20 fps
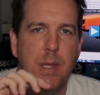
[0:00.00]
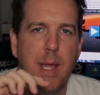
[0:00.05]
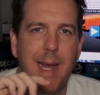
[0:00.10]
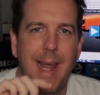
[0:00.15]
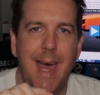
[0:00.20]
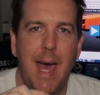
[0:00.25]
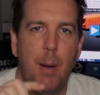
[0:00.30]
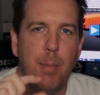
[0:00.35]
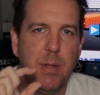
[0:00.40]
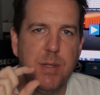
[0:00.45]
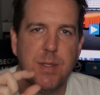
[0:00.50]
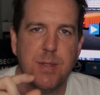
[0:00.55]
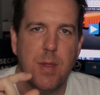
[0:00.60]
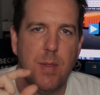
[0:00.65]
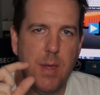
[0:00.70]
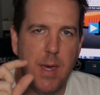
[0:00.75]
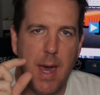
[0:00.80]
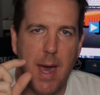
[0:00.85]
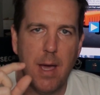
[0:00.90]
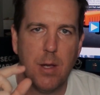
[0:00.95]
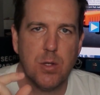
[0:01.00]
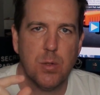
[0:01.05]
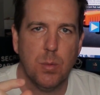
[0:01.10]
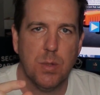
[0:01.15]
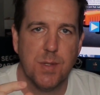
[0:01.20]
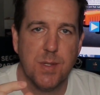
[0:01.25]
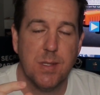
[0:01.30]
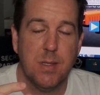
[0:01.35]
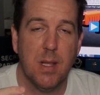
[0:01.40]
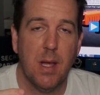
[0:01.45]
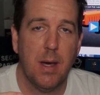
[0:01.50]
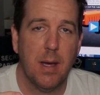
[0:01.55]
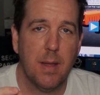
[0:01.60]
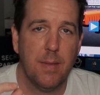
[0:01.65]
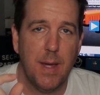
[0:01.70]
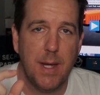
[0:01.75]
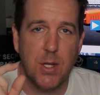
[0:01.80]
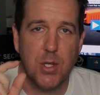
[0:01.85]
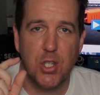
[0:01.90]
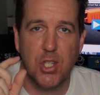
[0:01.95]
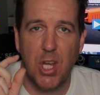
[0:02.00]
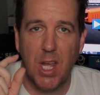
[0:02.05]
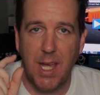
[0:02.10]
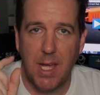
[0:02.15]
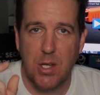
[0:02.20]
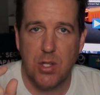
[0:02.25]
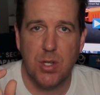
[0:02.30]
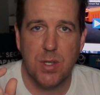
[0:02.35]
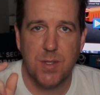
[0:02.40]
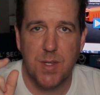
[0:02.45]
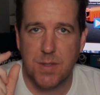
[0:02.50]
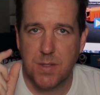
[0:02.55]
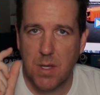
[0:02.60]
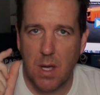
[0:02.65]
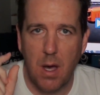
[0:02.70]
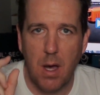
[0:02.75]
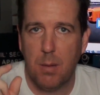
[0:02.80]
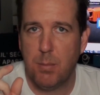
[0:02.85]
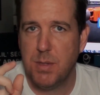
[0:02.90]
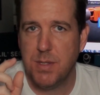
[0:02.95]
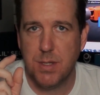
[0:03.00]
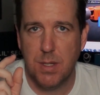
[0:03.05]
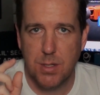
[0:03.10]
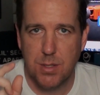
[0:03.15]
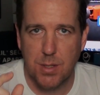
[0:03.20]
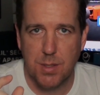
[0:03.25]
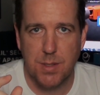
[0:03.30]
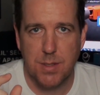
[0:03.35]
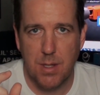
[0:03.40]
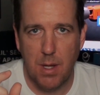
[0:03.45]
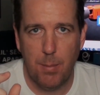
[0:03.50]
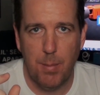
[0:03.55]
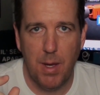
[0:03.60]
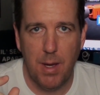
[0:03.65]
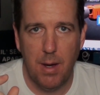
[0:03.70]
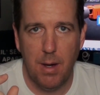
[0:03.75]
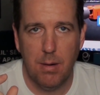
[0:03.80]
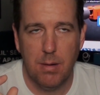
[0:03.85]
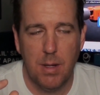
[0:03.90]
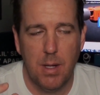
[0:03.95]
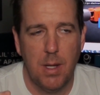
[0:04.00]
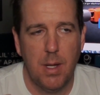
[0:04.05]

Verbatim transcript: that happens to the actual slug that changes its composition somehow.